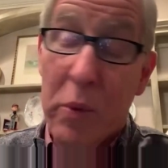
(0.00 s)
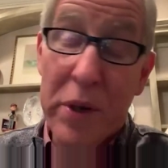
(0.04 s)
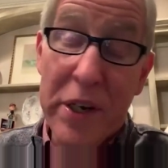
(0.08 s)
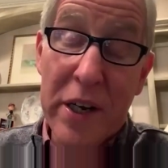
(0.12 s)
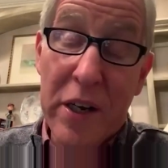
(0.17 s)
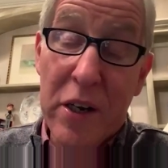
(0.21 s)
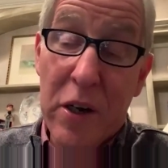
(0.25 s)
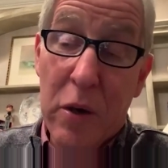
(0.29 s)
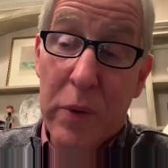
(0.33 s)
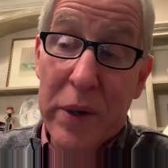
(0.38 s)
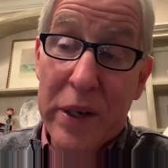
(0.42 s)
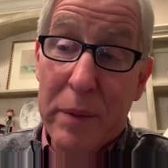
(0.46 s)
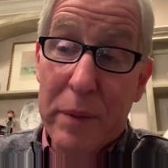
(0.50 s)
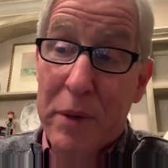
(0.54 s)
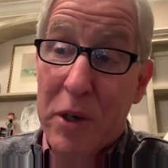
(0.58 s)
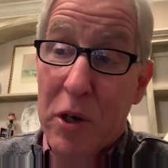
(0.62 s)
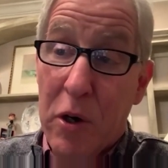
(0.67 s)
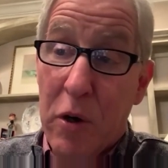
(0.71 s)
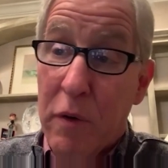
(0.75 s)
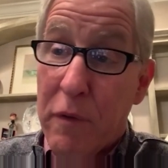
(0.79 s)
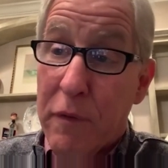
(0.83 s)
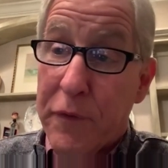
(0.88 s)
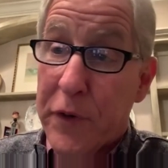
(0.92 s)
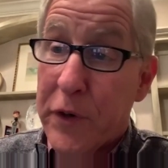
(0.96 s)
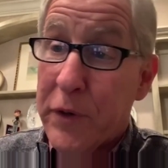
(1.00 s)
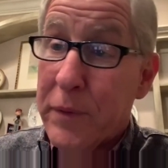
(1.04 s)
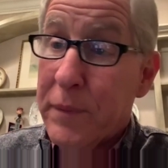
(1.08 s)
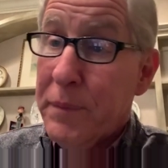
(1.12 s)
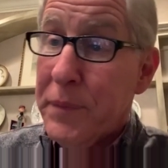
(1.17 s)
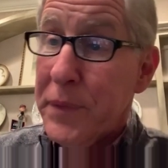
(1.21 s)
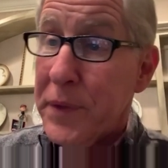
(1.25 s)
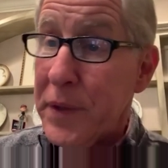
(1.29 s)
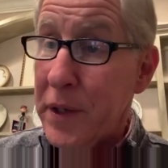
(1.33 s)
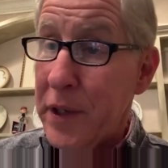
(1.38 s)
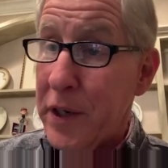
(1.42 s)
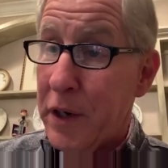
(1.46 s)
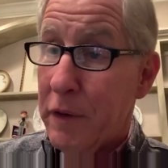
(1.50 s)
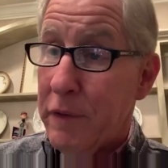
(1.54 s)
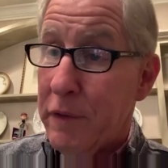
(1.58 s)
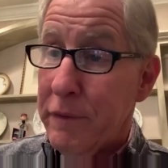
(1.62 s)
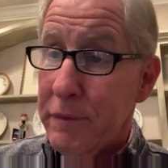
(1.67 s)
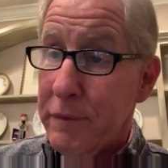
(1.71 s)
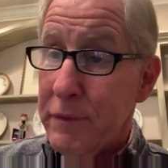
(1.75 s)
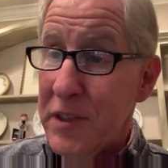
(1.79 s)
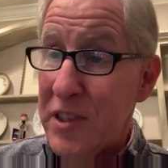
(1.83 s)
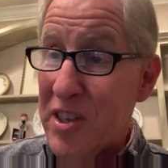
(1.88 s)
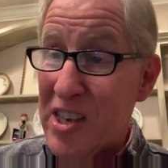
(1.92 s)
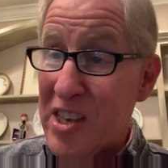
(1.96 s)
We didn't know we were gonna be home for
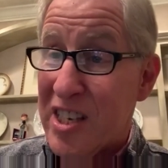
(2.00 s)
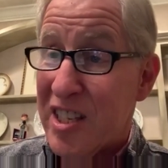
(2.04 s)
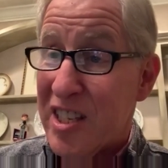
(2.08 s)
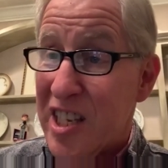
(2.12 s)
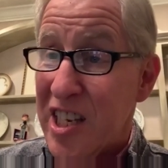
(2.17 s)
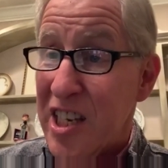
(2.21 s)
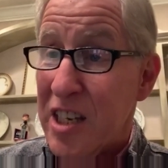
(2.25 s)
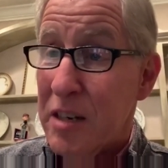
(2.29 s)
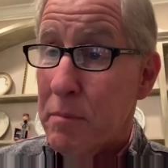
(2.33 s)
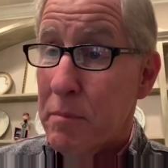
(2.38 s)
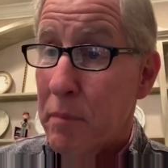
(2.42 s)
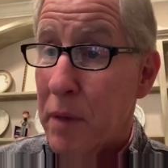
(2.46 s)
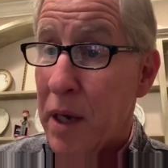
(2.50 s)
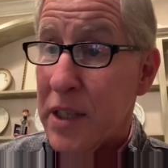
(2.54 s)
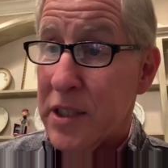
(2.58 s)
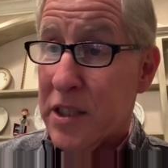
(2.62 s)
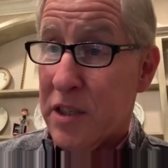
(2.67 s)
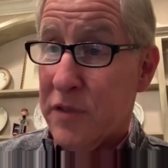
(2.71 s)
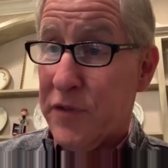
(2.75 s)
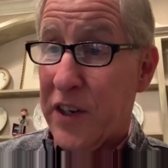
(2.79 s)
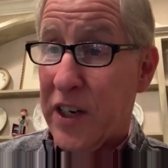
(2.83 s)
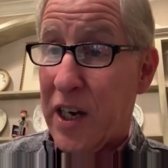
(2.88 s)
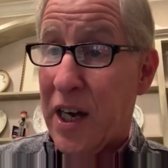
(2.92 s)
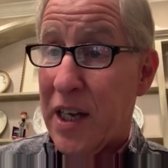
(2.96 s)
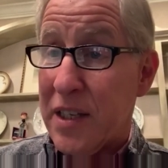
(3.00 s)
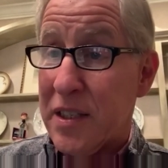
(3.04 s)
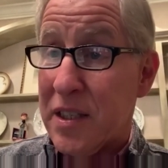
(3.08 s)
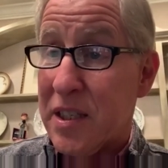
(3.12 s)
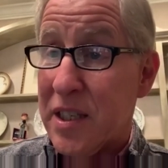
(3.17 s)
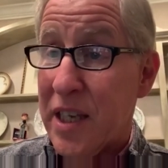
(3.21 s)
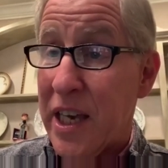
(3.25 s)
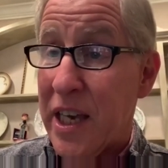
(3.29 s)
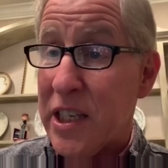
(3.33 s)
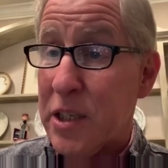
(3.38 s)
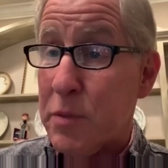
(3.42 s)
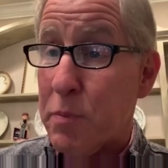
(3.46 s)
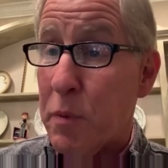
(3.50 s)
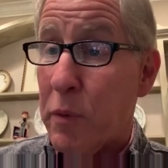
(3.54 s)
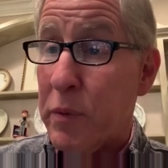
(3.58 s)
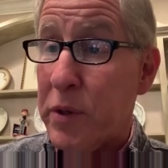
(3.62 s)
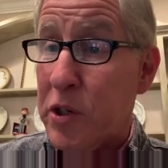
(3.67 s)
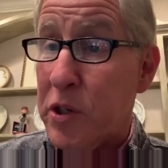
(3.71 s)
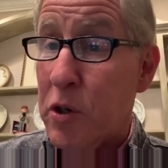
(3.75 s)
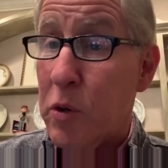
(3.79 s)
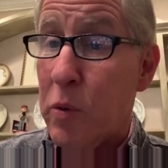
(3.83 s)
16 months, for God's sakes, but we